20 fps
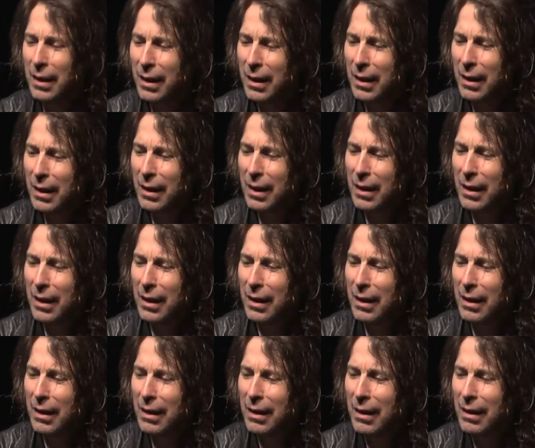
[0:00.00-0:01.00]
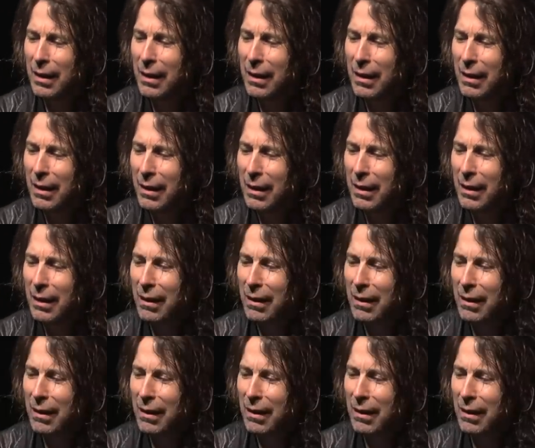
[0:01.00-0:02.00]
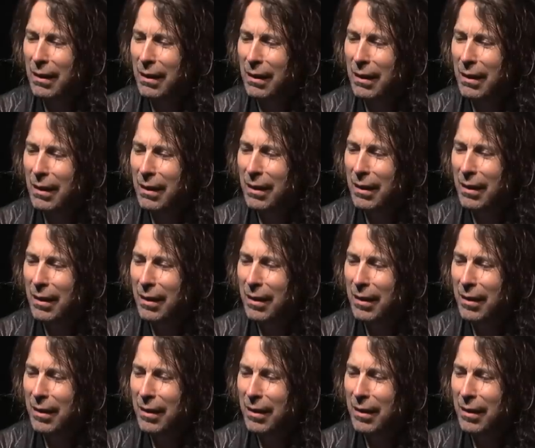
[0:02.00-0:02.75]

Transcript: Nobody speaks.